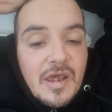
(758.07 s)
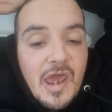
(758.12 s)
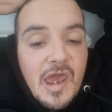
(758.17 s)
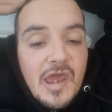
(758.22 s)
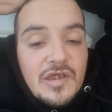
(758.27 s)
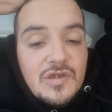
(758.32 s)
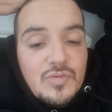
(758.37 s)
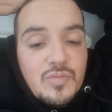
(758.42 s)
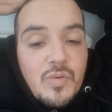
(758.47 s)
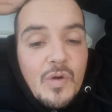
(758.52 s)

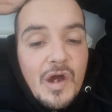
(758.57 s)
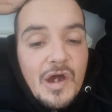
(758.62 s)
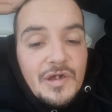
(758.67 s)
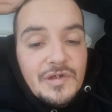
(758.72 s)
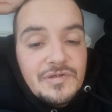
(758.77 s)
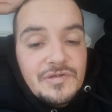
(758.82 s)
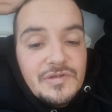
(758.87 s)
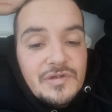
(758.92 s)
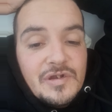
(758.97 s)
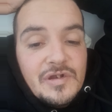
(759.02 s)
It's
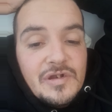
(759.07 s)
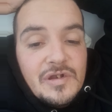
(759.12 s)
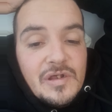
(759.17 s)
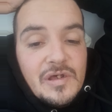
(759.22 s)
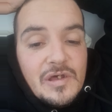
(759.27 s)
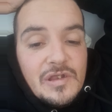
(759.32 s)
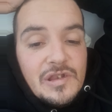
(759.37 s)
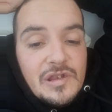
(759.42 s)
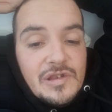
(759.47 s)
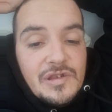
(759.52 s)
worse
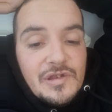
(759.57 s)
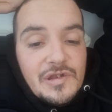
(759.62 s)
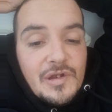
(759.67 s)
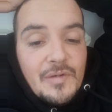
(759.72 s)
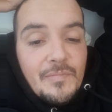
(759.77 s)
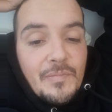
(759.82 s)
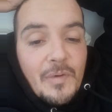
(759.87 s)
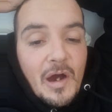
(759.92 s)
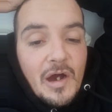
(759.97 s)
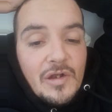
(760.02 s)
than a
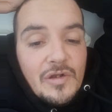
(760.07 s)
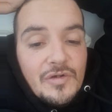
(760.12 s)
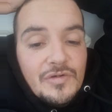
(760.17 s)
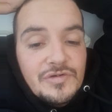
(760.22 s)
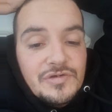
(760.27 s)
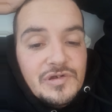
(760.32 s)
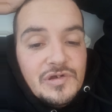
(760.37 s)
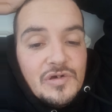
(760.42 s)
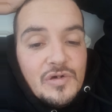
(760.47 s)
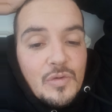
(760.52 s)

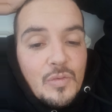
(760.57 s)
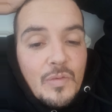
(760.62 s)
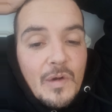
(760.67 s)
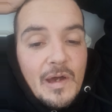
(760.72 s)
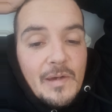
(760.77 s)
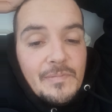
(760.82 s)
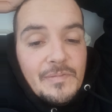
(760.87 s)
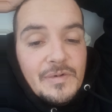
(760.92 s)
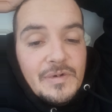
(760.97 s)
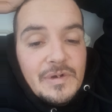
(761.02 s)
biological
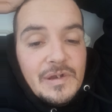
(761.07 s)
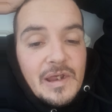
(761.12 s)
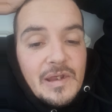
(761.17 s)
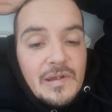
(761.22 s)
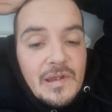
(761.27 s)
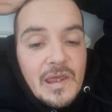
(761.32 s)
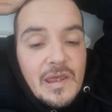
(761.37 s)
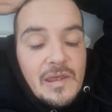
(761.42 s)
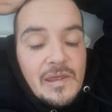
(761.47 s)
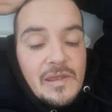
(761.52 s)
weapon.
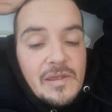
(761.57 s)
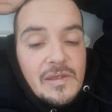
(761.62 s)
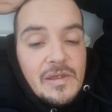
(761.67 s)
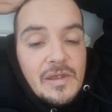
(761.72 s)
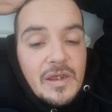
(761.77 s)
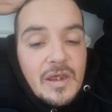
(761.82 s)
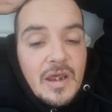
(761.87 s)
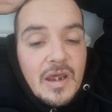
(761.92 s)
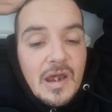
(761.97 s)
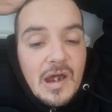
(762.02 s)

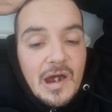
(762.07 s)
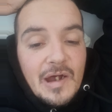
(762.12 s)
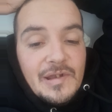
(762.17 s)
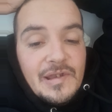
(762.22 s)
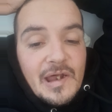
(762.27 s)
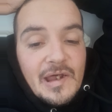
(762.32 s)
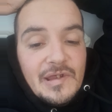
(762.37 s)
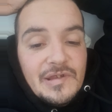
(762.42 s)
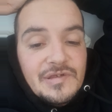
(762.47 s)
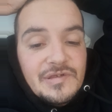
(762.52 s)
And
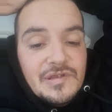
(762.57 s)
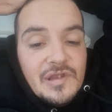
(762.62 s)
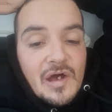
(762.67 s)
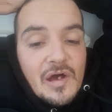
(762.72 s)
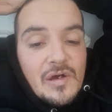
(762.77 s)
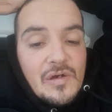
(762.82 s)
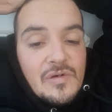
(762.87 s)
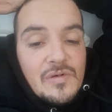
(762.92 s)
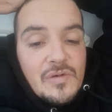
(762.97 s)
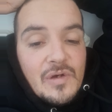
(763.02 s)
that's
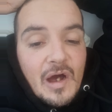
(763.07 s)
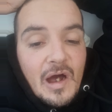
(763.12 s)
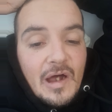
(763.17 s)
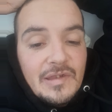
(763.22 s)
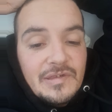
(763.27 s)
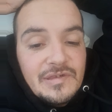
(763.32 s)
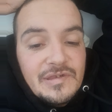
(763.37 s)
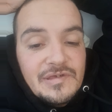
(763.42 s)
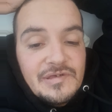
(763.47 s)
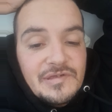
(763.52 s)
no
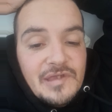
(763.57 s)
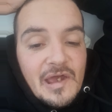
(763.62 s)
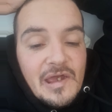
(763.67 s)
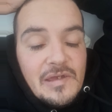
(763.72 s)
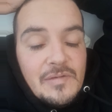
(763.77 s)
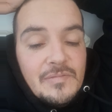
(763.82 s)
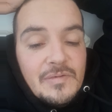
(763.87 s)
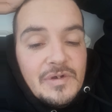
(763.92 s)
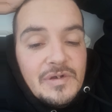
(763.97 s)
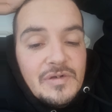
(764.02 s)

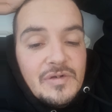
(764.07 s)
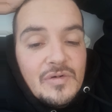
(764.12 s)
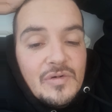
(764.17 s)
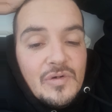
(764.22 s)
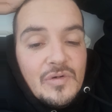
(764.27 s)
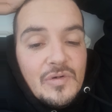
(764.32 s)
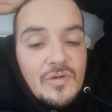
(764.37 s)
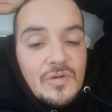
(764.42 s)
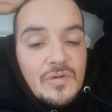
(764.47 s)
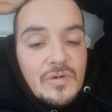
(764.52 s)
understatement
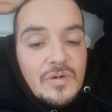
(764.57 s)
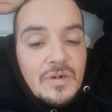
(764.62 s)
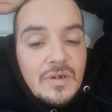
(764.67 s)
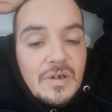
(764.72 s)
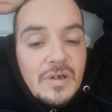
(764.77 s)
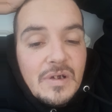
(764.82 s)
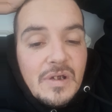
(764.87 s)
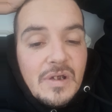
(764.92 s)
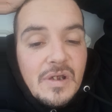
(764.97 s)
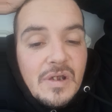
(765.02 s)
or,
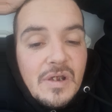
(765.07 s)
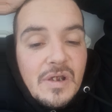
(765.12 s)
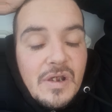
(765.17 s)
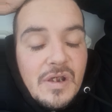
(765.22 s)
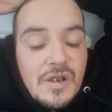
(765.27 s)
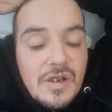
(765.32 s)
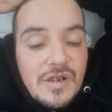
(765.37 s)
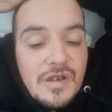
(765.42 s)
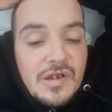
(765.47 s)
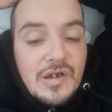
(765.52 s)

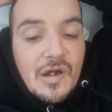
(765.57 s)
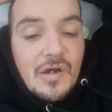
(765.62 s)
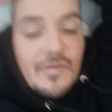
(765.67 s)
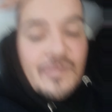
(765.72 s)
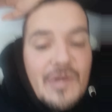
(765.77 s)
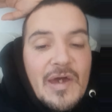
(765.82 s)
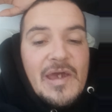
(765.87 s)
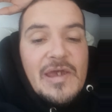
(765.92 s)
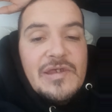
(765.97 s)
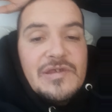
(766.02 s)
you know,
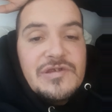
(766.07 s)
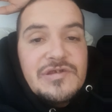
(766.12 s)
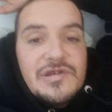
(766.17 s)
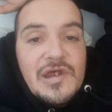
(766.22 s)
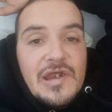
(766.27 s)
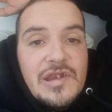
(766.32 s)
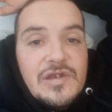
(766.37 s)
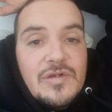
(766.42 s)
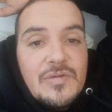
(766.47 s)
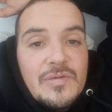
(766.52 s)
that is
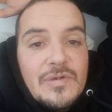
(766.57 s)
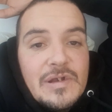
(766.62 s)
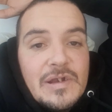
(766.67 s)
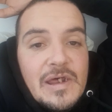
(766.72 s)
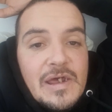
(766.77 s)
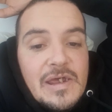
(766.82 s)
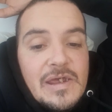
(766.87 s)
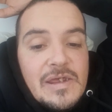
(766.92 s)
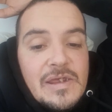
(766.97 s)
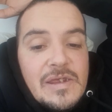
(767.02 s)

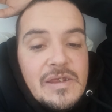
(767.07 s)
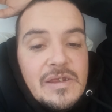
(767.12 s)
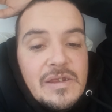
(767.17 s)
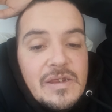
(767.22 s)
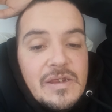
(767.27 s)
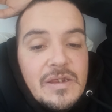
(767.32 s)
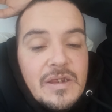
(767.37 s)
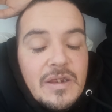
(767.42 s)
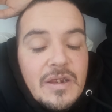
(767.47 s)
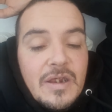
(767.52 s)
genuinely
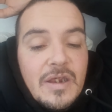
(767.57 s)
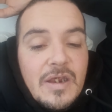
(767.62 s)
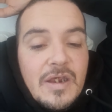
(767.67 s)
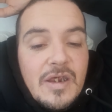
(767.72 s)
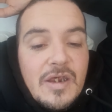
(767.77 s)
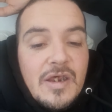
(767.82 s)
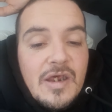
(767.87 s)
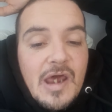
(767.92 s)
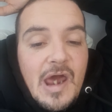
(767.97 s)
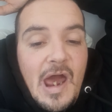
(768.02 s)

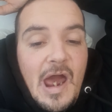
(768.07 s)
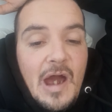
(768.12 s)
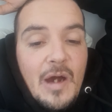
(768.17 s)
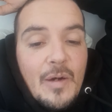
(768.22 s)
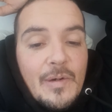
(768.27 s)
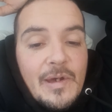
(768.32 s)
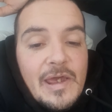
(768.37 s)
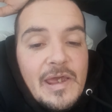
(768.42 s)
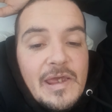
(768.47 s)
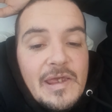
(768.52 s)

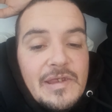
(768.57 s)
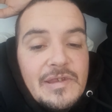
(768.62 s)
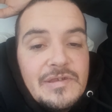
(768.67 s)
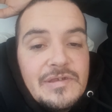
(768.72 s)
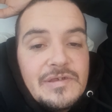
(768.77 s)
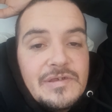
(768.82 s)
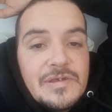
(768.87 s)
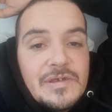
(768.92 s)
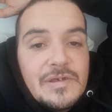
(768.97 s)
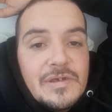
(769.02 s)
how it
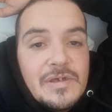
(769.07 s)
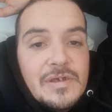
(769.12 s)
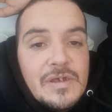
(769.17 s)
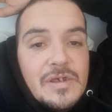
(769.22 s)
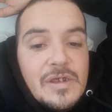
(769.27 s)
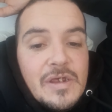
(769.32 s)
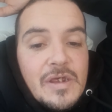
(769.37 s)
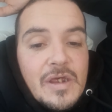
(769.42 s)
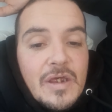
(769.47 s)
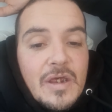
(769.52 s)
is.
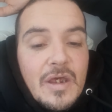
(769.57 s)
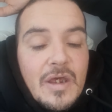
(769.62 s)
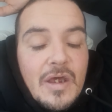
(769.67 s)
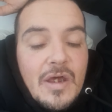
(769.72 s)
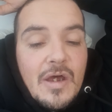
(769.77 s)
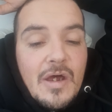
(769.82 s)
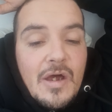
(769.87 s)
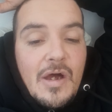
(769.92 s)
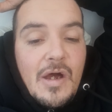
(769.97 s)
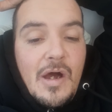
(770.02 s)

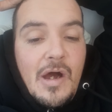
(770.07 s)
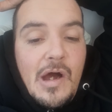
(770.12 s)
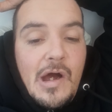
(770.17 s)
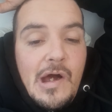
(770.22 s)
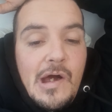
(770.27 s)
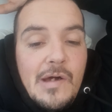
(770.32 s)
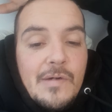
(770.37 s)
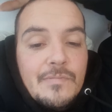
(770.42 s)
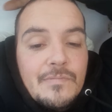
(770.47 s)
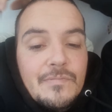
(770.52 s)
What
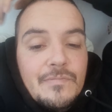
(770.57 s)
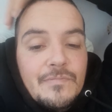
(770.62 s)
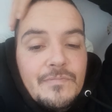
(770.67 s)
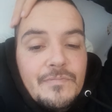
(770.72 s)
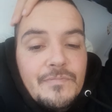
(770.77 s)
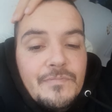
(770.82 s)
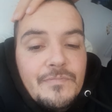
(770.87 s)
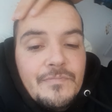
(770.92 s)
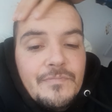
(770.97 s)
I'm